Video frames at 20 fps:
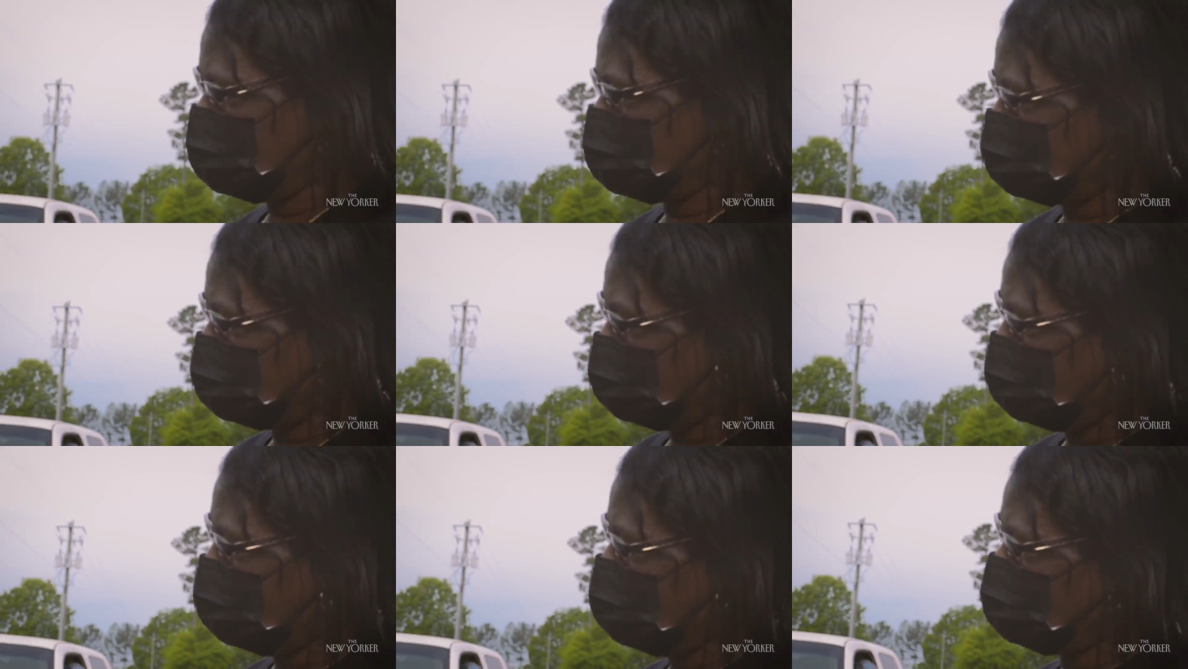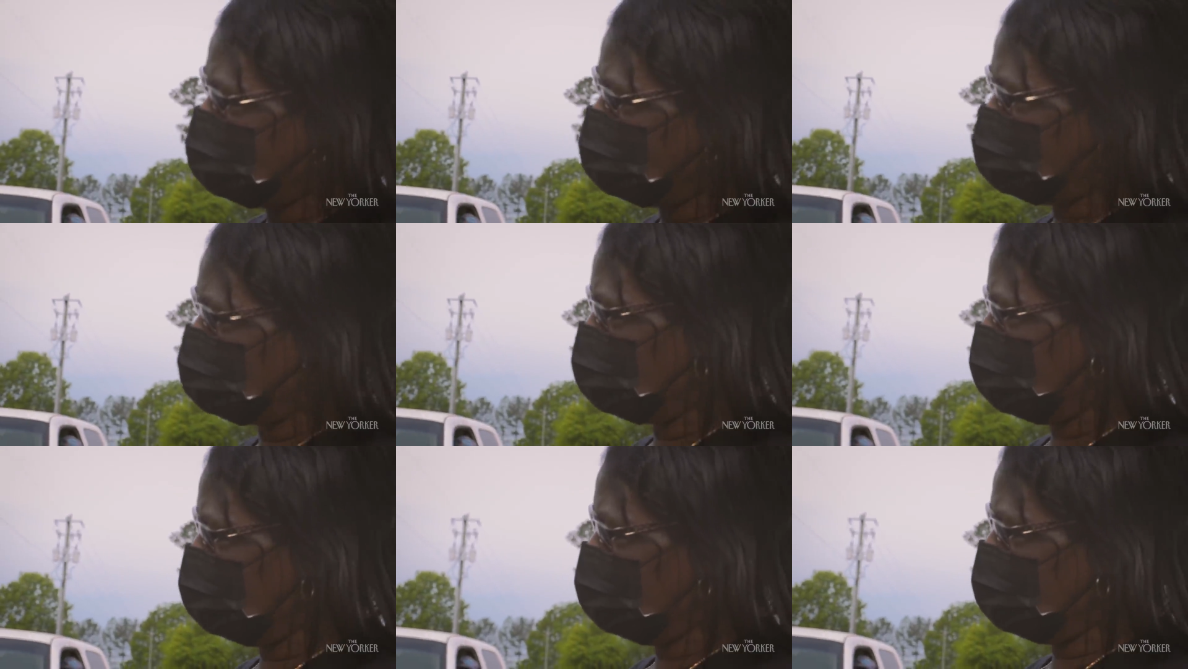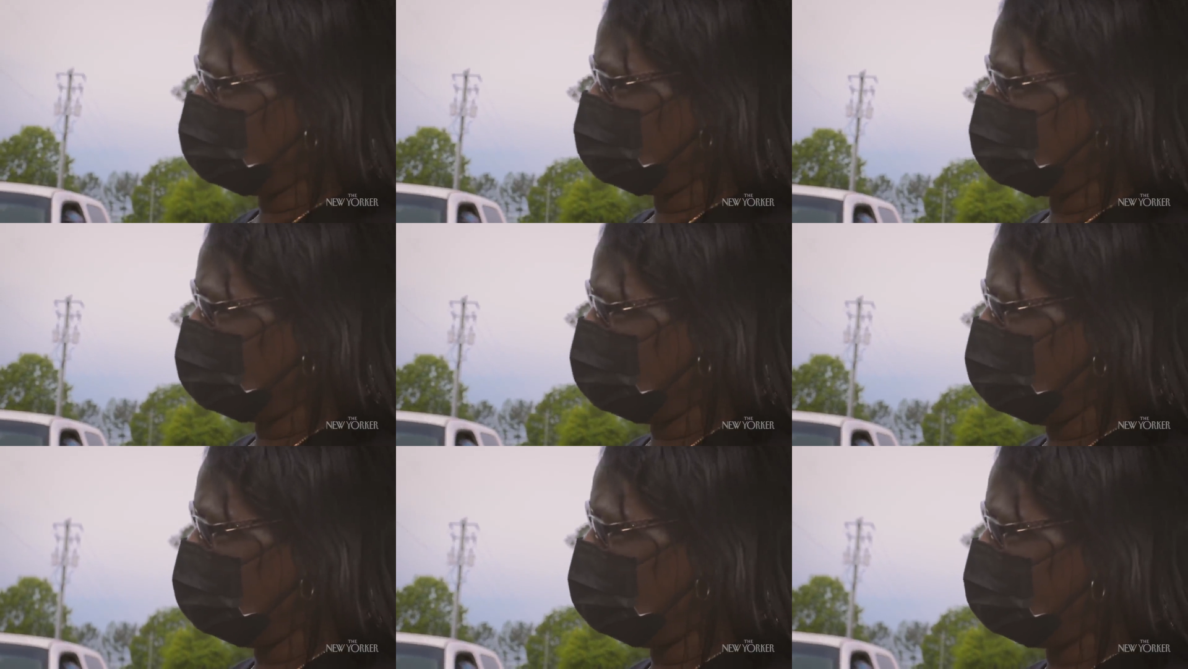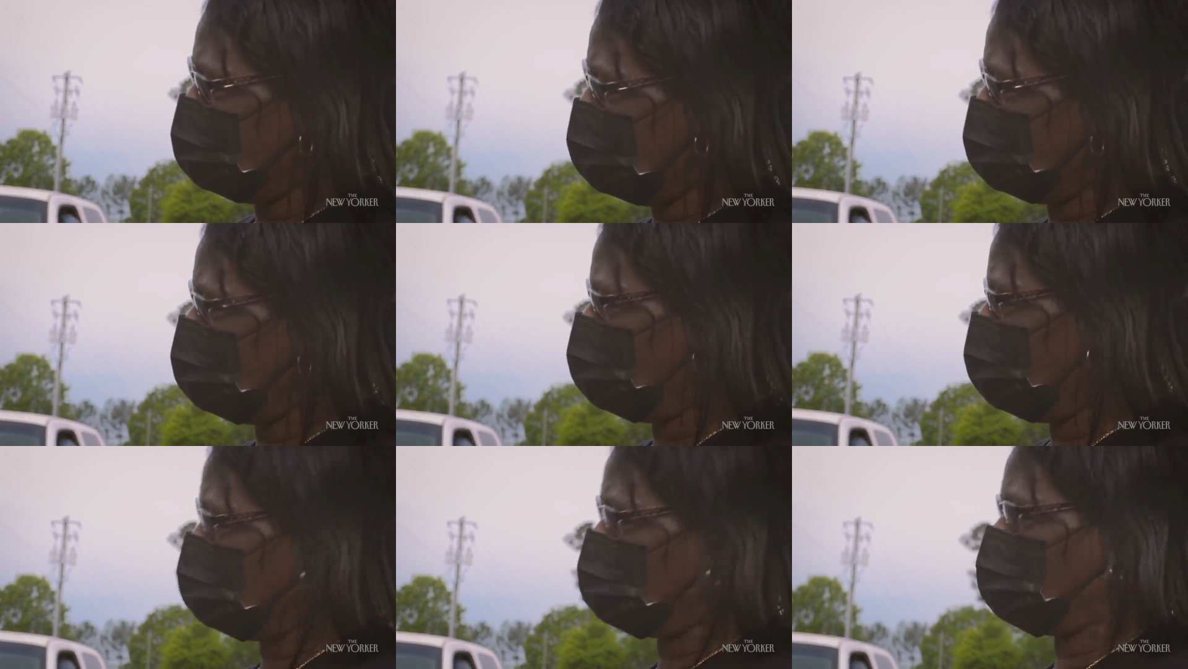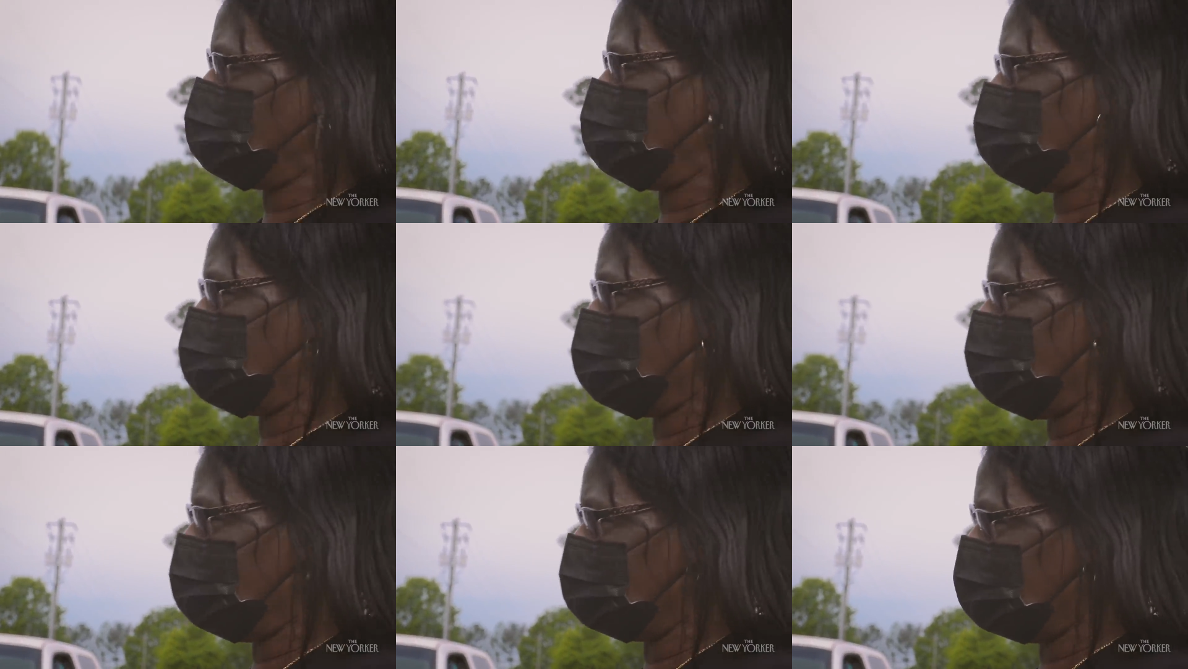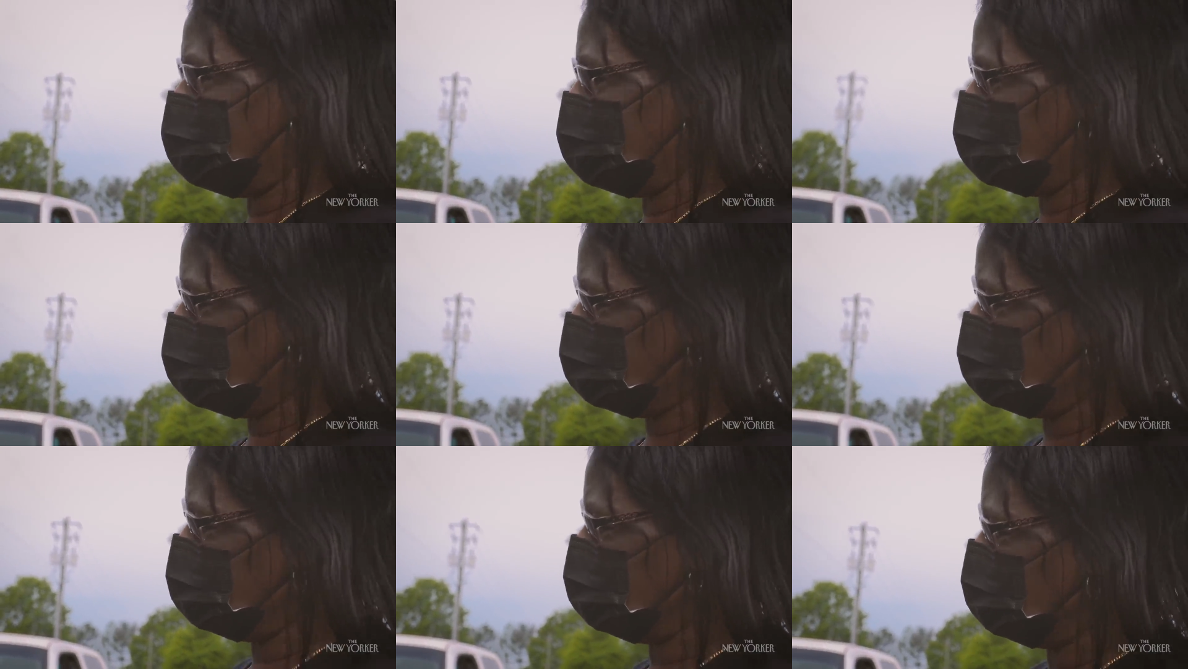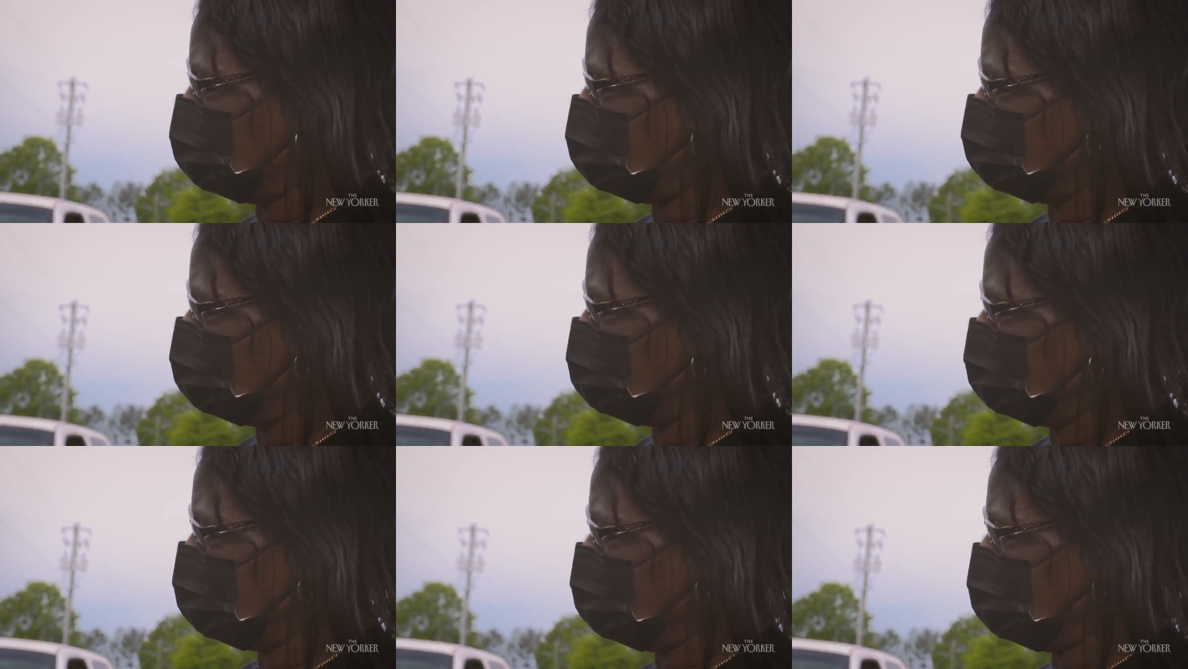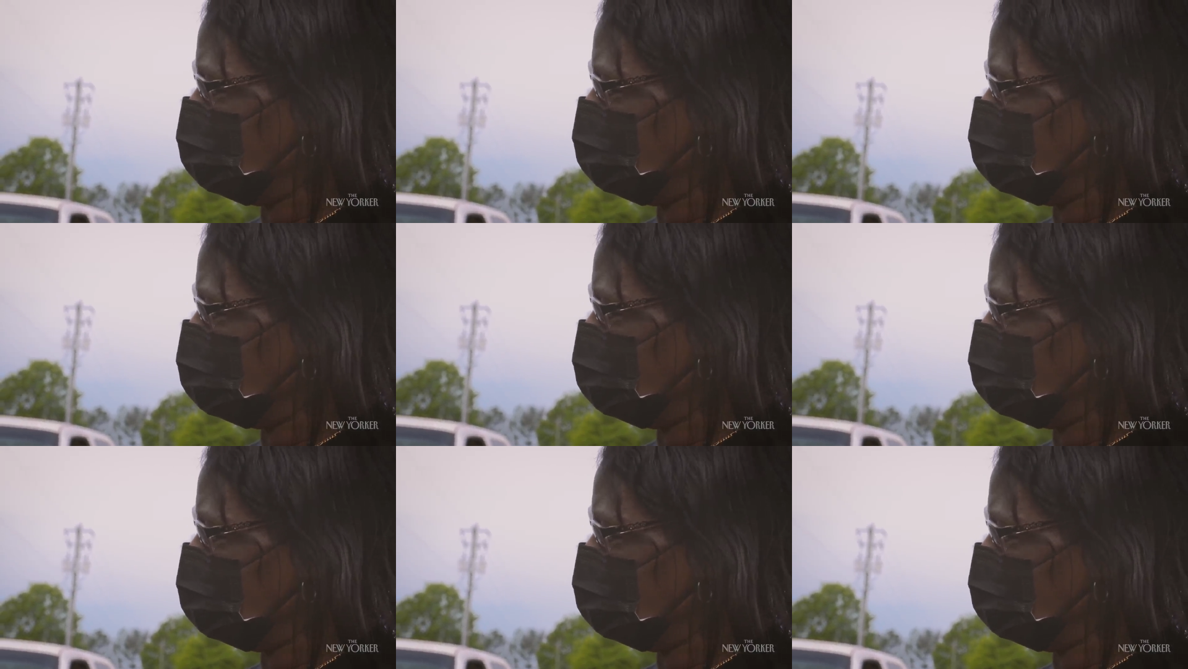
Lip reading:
[unreadable: no face in view]